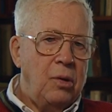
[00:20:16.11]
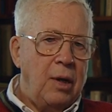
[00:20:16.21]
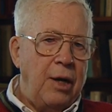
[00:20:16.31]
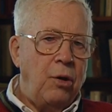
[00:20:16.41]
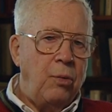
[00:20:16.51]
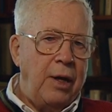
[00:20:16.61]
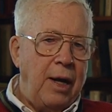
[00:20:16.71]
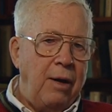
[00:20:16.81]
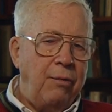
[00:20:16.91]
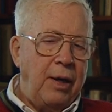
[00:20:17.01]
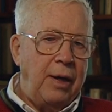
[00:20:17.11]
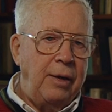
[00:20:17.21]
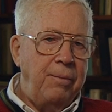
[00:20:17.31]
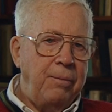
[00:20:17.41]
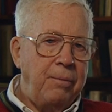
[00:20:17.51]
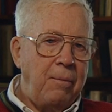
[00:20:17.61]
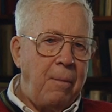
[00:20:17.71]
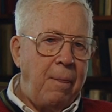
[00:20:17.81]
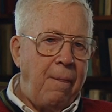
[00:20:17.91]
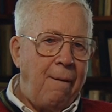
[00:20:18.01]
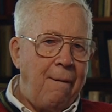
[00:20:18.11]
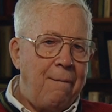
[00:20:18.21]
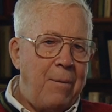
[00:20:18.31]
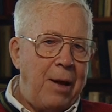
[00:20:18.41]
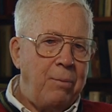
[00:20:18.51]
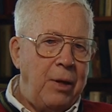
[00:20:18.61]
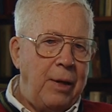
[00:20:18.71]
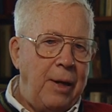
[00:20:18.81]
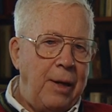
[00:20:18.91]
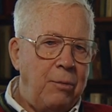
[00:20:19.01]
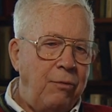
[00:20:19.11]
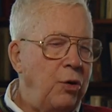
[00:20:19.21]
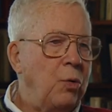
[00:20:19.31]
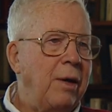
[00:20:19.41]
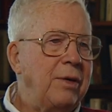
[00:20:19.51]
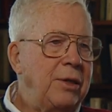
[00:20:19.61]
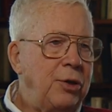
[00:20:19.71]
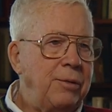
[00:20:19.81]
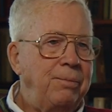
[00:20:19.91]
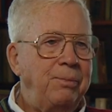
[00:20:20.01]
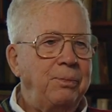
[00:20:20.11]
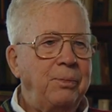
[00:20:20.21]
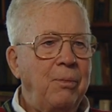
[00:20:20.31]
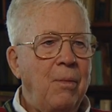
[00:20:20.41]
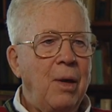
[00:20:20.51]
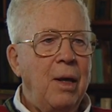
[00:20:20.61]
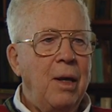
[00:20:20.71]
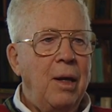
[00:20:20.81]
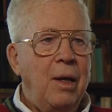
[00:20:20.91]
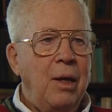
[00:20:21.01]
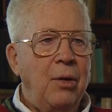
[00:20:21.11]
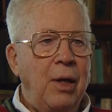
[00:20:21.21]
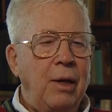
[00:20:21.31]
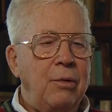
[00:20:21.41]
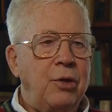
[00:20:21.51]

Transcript: I know we have a man by the name of Hugh Evans that